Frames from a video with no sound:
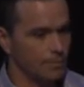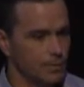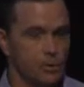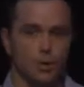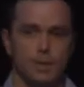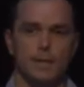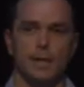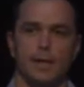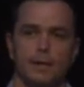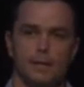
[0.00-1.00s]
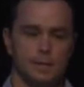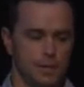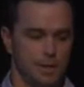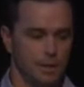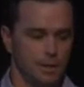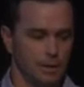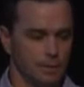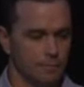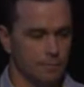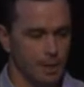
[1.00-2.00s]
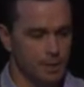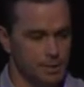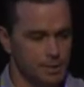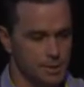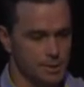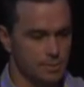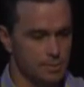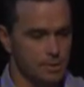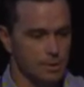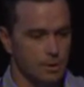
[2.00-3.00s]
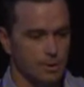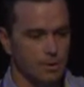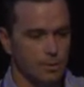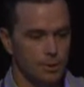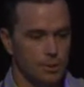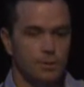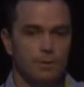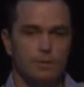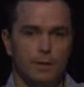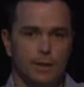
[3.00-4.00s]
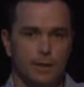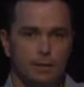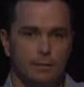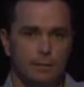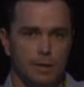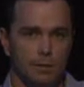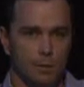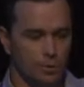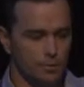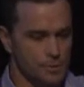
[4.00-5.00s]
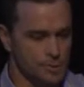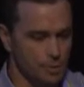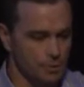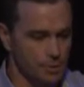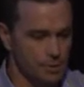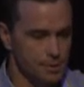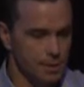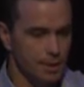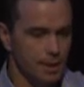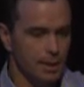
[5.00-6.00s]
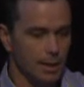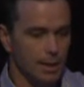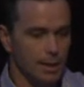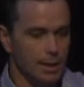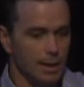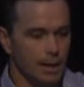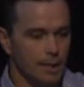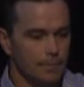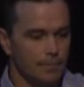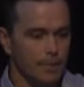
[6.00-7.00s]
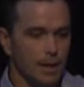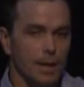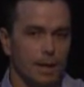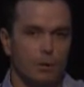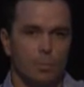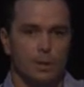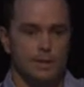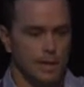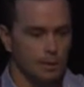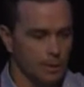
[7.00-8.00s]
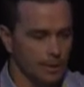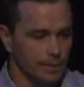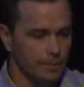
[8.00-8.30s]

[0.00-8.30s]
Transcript: trying to get access to your clinical information systems, which live over here in a world of servers and complex hardware.